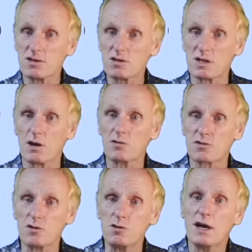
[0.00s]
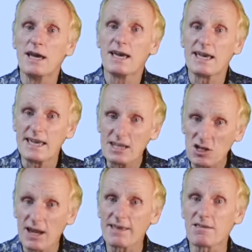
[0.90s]
you to go through each
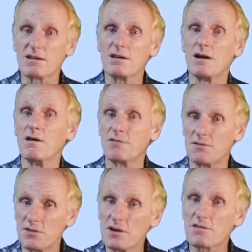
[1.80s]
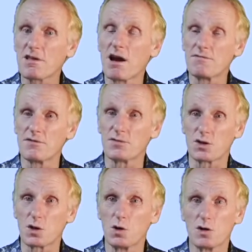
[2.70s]
lesson of the first half of the
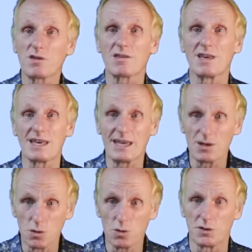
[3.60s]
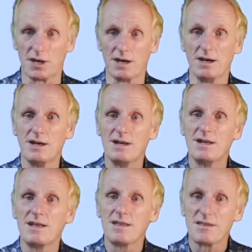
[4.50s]
course in order.
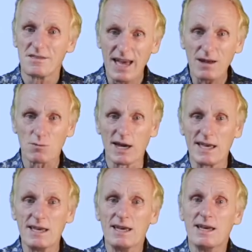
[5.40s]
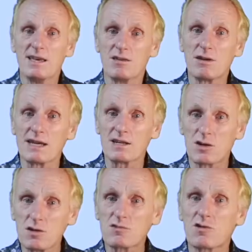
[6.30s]
That way you get a
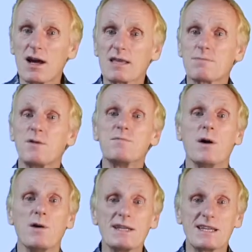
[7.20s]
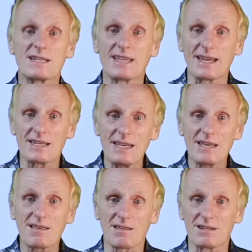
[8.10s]
good grasp of poetic
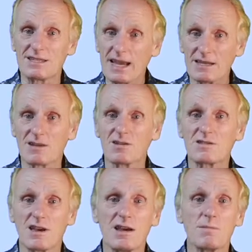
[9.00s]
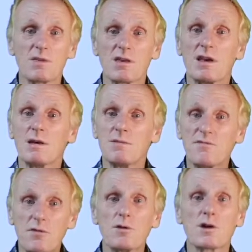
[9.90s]
techniques and technical terms
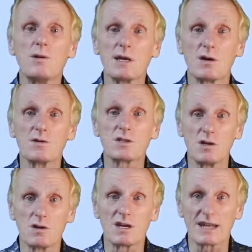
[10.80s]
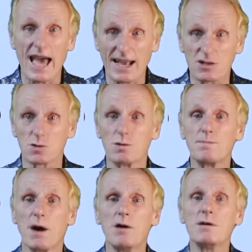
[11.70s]
before going on to look at actual
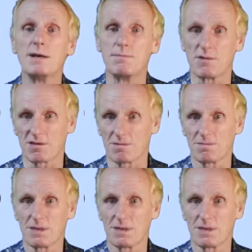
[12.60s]
poems.